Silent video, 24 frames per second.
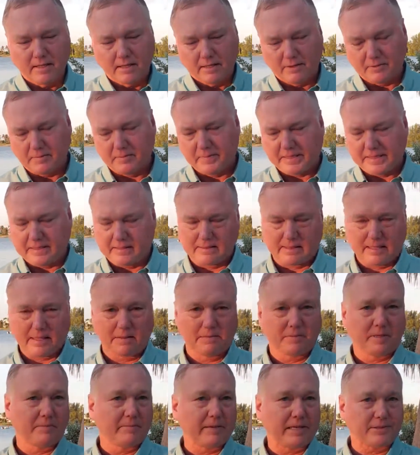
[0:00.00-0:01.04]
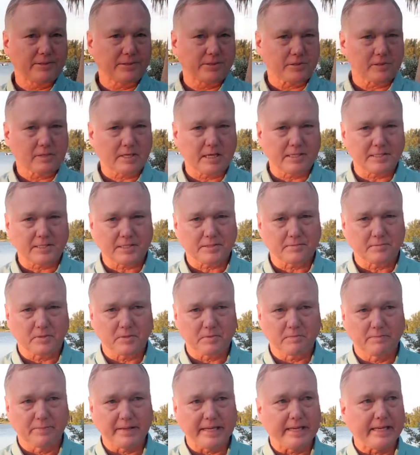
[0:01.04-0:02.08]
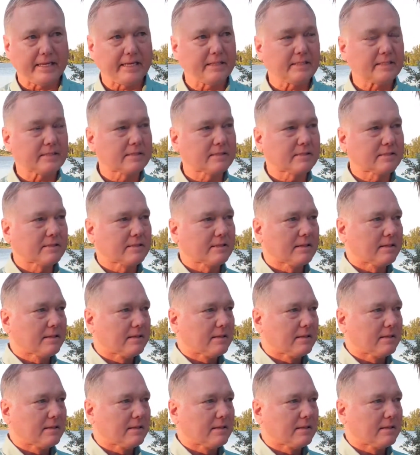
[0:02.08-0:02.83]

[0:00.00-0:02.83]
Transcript: It would be, tell me about your customer base,